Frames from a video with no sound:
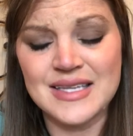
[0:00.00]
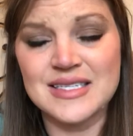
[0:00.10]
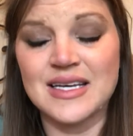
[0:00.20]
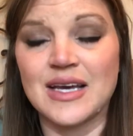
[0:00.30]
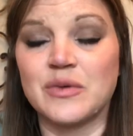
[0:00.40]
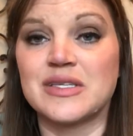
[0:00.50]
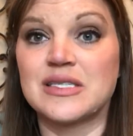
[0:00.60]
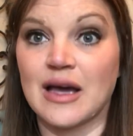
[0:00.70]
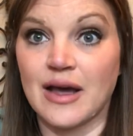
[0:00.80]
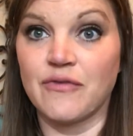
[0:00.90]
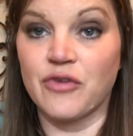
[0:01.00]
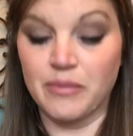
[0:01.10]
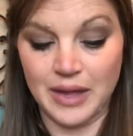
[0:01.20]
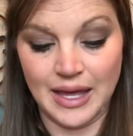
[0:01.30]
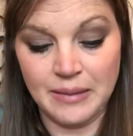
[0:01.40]
it was time for
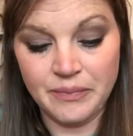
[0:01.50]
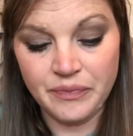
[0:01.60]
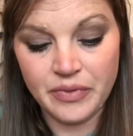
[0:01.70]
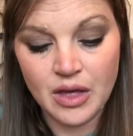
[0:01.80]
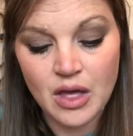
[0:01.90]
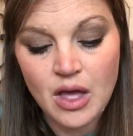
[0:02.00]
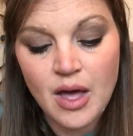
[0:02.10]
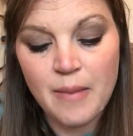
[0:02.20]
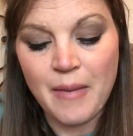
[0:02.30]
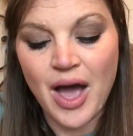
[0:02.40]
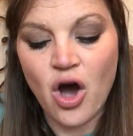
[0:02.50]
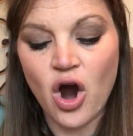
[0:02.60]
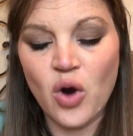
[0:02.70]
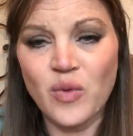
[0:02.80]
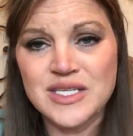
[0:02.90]
me. My
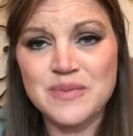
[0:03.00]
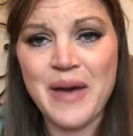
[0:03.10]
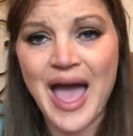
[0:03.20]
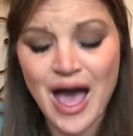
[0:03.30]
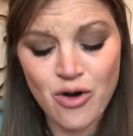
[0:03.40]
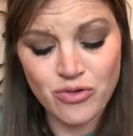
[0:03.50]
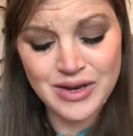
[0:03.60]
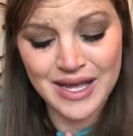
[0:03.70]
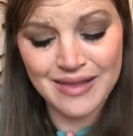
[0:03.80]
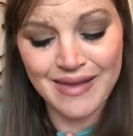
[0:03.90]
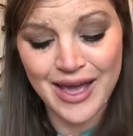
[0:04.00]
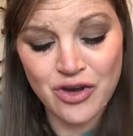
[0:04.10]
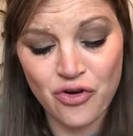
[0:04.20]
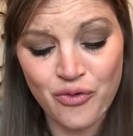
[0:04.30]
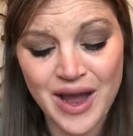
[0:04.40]
heart was pounding like
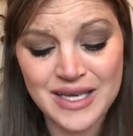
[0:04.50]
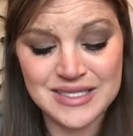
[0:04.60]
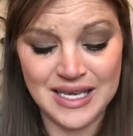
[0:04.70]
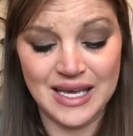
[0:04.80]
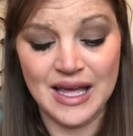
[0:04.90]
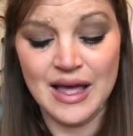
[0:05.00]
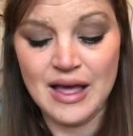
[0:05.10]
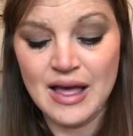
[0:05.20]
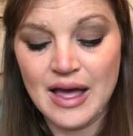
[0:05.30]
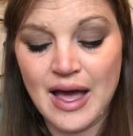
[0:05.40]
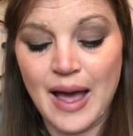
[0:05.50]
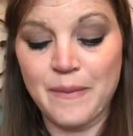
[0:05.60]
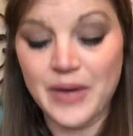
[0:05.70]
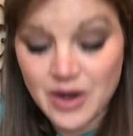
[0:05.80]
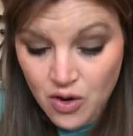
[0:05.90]
crazy. I
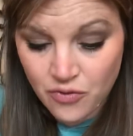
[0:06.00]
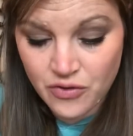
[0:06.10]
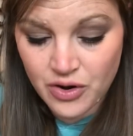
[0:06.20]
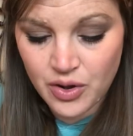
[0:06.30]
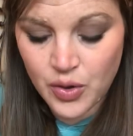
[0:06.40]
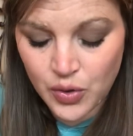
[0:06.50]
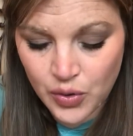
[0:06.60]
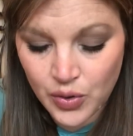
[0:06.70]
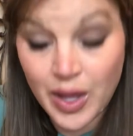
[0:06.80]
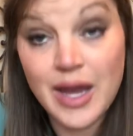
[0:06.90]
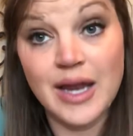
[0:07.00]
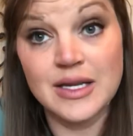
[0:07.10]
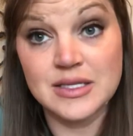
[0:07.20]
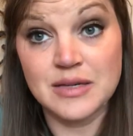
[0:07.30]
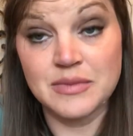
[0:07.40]
bent over and I
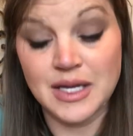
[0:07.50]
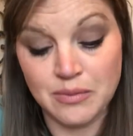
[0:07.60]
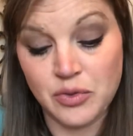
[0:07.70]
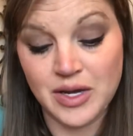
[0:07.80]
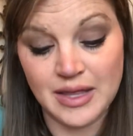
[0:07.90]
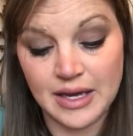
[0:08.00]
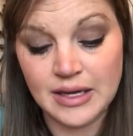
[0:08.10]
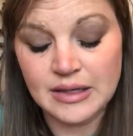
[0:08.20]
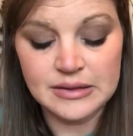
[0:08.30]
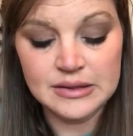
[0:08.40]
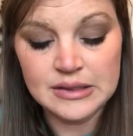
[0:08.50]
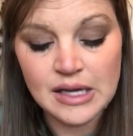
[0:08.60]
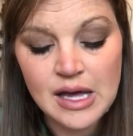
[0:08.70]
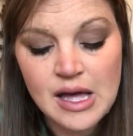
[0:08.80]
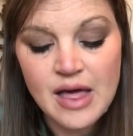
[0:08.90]
did some deep breathing.
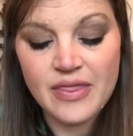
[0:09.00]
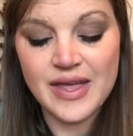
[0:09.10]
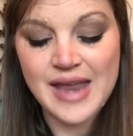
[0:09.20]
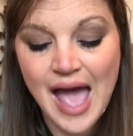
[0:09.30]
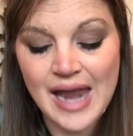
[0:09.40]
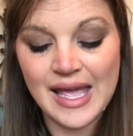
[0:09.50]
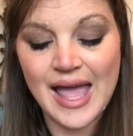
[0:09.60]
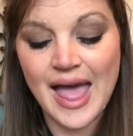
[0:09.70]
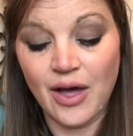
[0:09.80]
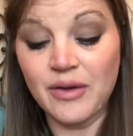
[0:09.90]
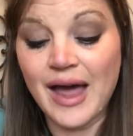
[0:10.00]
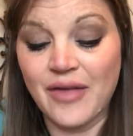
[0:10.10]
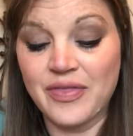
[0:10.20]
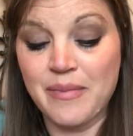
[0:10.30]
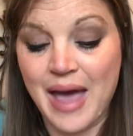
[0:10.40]
The daddy held
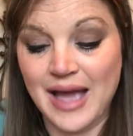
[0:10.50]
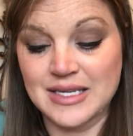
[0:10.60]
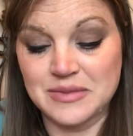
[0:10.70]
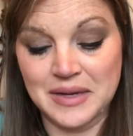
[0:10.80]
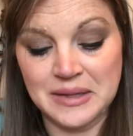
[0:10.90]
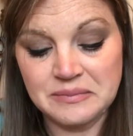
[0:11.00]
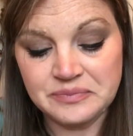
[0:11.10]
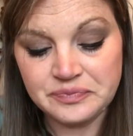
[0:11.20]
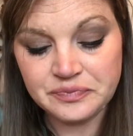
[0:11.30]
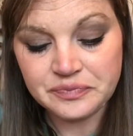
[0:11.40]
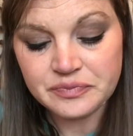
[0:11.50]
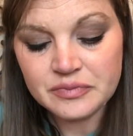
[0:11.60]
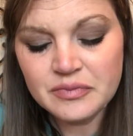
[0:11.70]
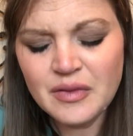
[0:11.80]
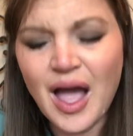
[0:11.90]
out the bag to me.
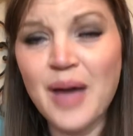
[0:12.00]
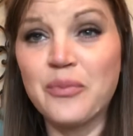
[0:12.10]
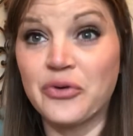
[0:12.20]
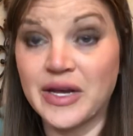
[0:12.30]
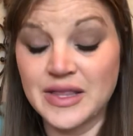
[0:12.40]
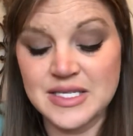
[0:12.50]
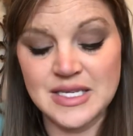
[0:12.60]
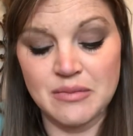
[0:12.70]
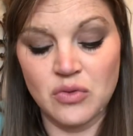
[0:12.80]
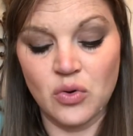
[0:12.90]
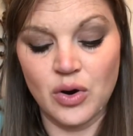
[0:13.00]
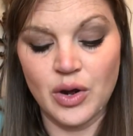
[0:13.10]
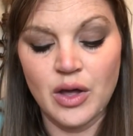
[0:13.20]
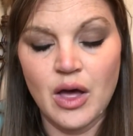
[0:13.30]
I breathed some more.